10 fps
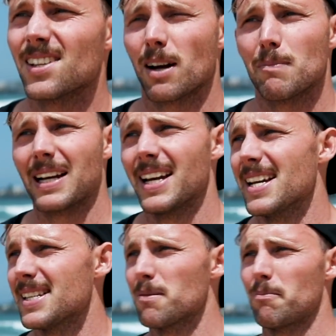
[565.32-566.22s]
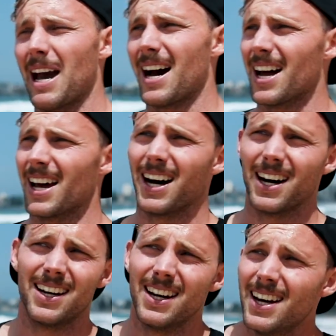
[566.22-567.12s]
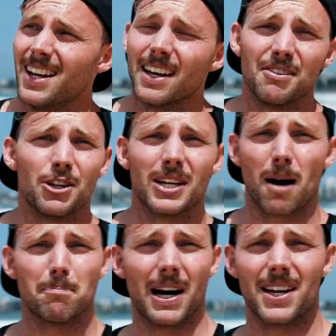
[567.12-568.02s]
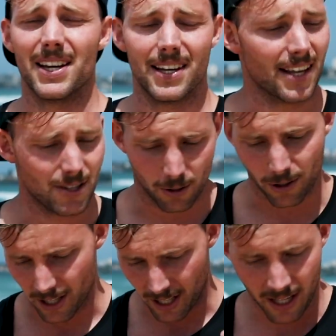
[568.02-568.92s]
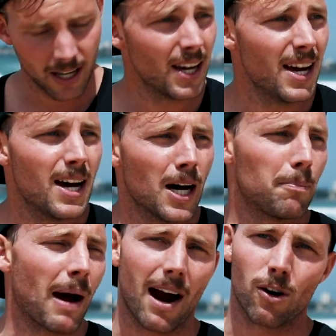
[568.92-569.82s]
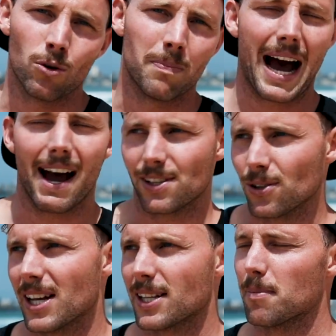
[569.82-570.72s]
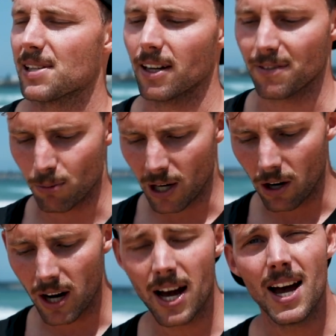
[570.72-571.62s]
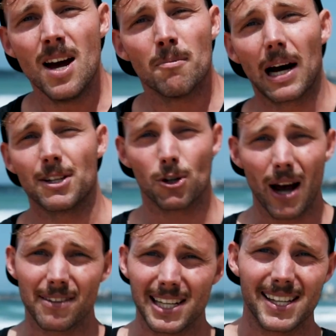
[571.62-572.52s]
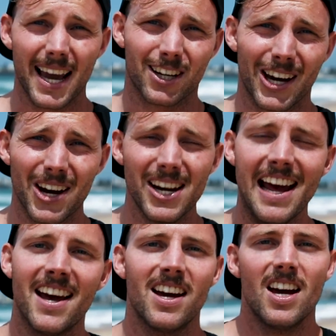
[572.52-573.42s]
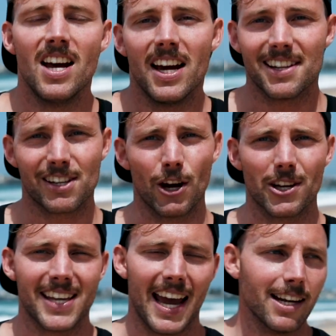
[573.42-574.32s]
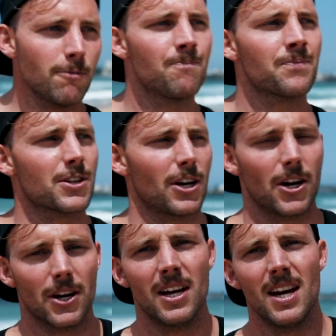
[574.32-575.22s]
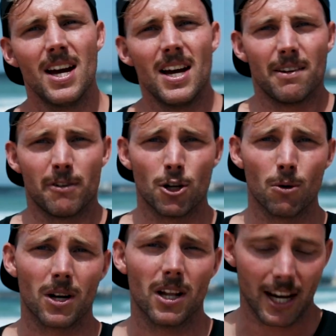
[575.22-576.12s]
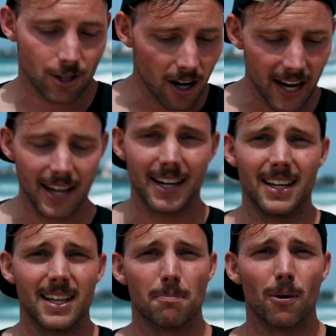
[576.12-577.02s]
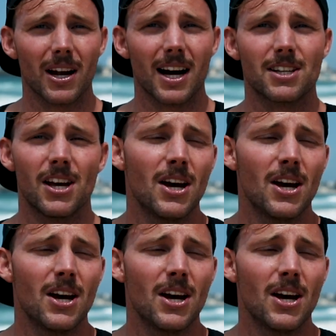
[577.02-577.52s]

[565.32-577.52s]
like magnesium powder, they even do nut butters, they do all the apparel bags, all that type of stuff as well. But I do have a discount code, it is Kurt10. So if you do want to like try out any of their product